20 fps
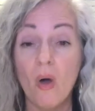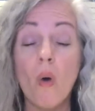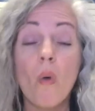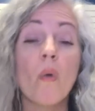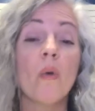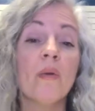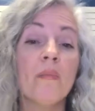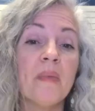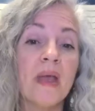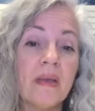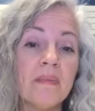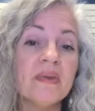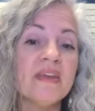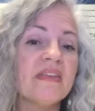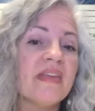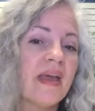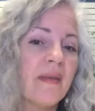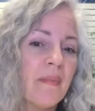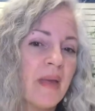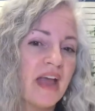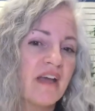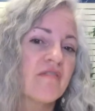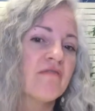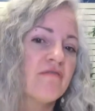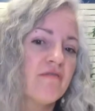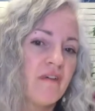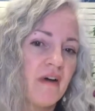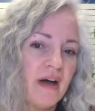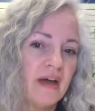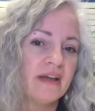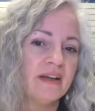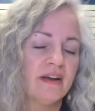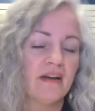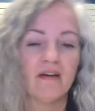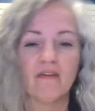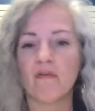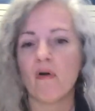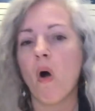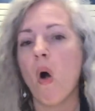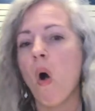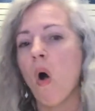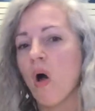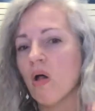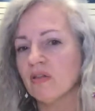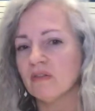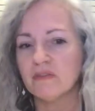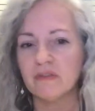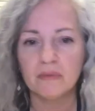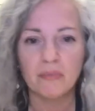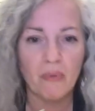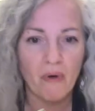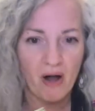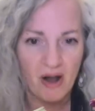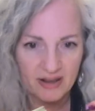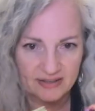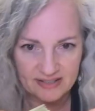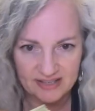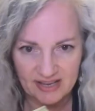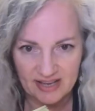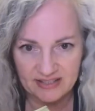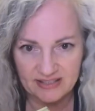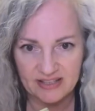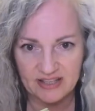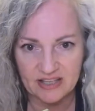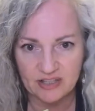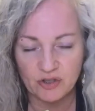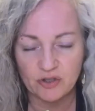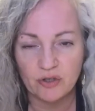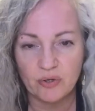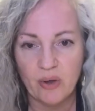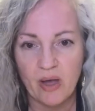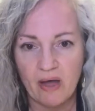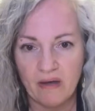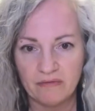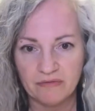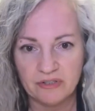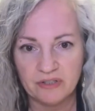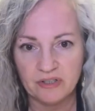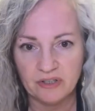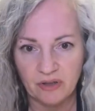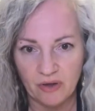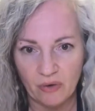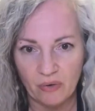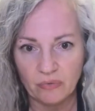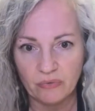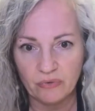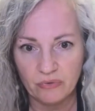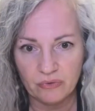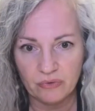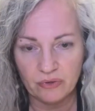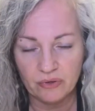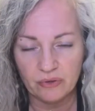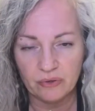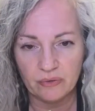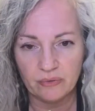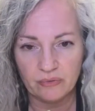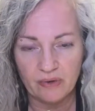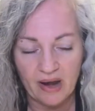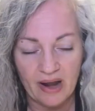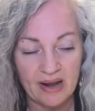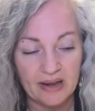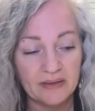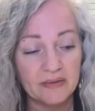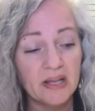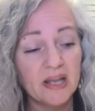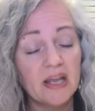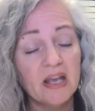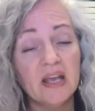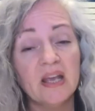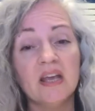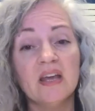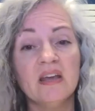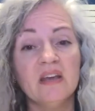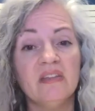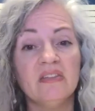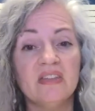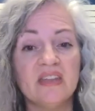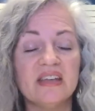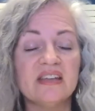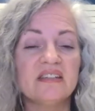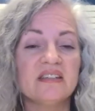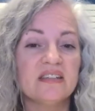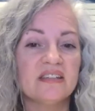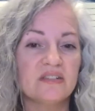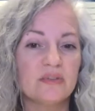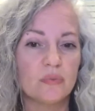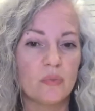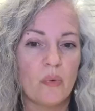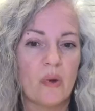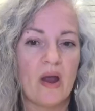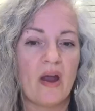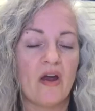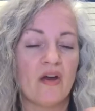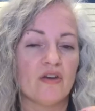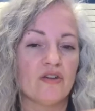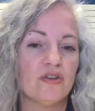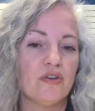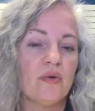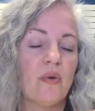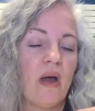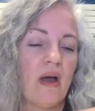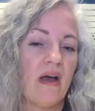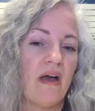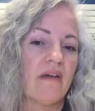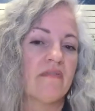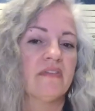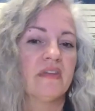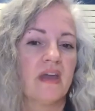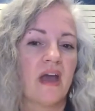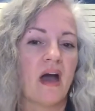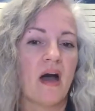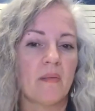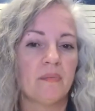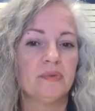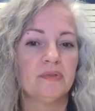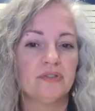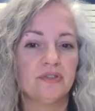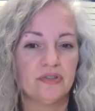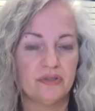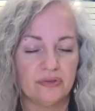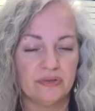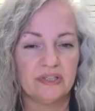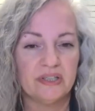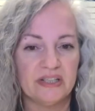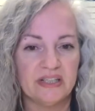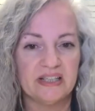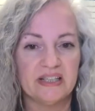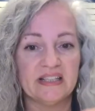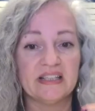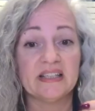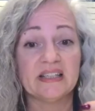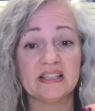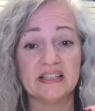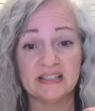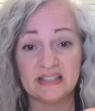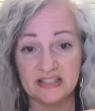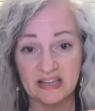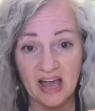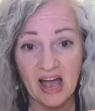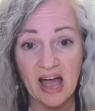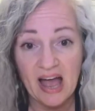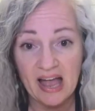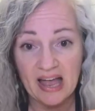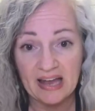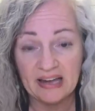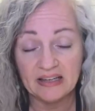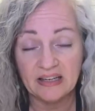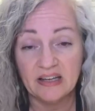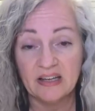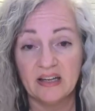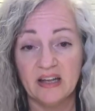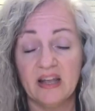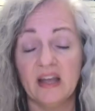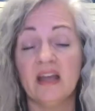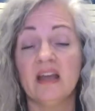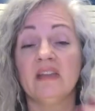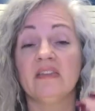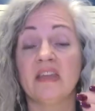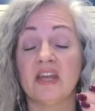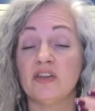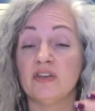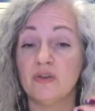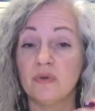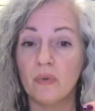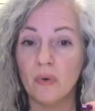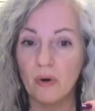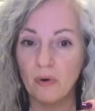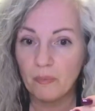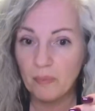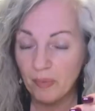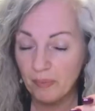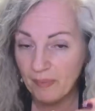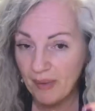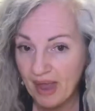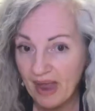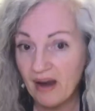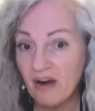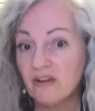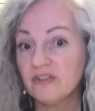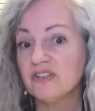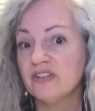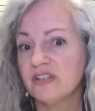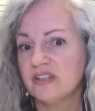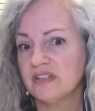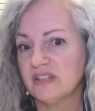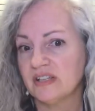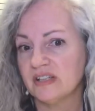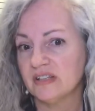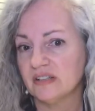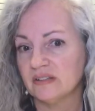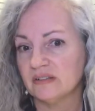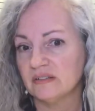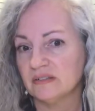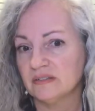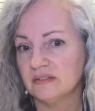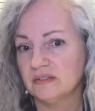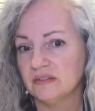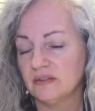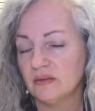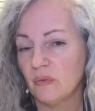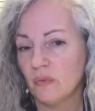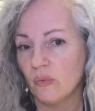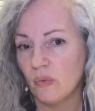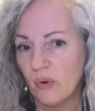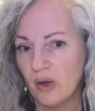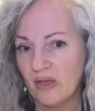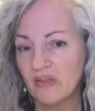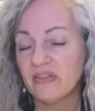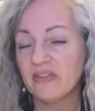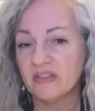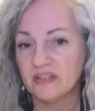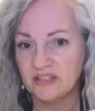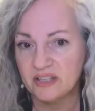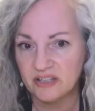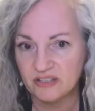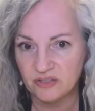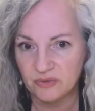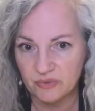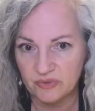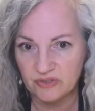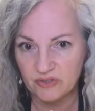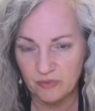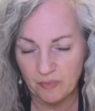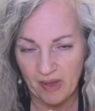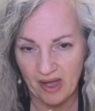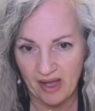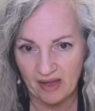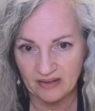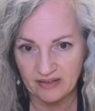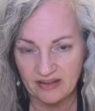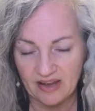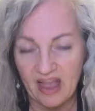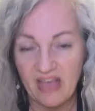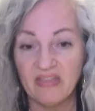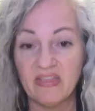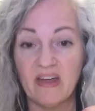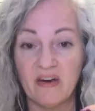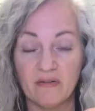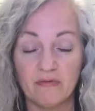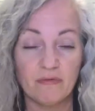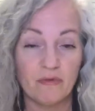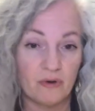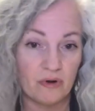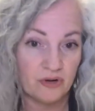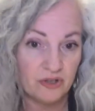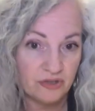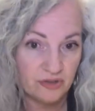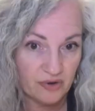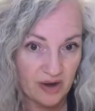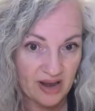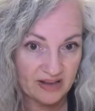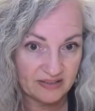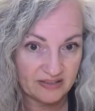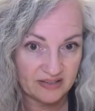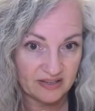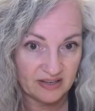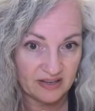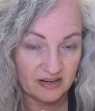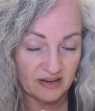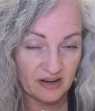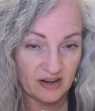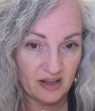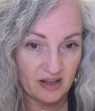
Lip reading: or maybe they make fun of all of the process that you have to go through, right? This is where you have the opportunity to decide that you are prepared to deal with the disrespect and therefore address it.